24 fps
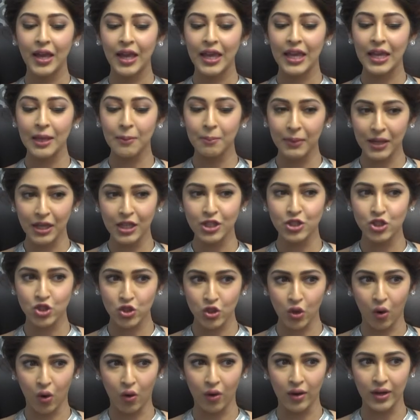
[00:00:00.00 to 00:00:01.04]
he makes
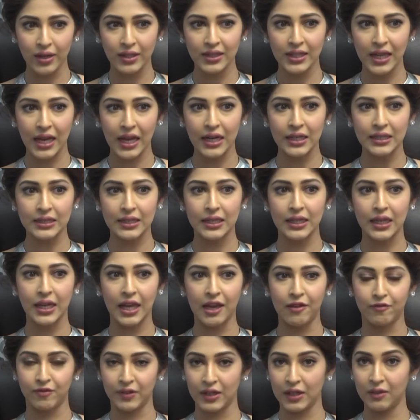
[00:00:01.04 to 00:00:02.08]
sure that
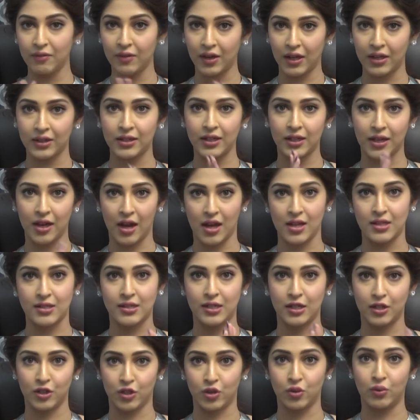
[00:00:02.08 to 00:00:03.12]
everyone, the cast
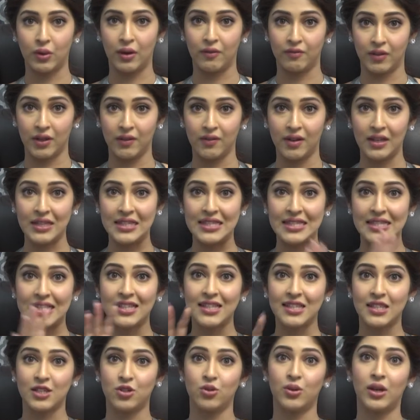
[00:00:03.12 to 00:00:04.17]
and crew, everyone
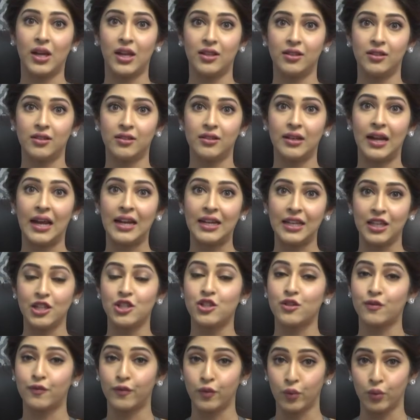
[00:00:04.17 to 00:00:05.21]
sits together and
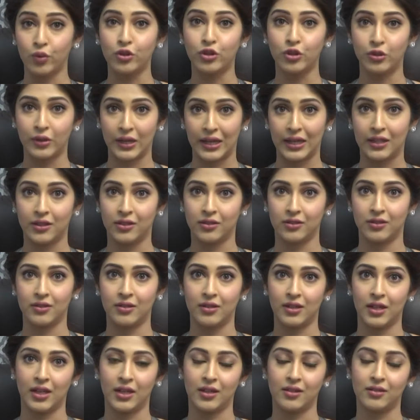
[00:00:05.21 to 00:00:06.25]
eats food together,
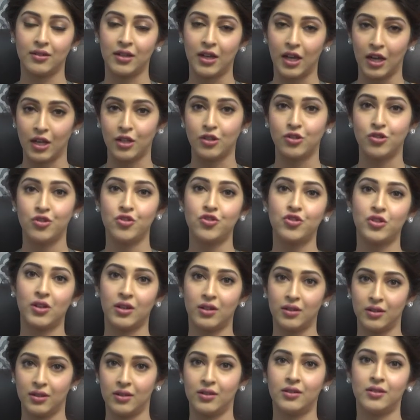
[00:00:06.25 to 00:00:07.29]
like lunch
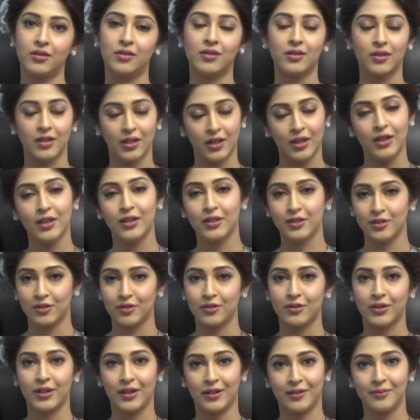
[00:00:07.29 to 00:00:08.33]
and dinner.
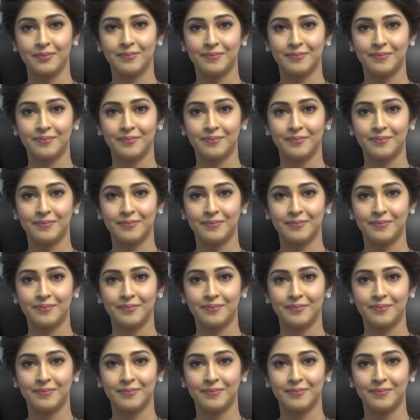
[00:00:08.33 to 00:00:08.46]
So yeah.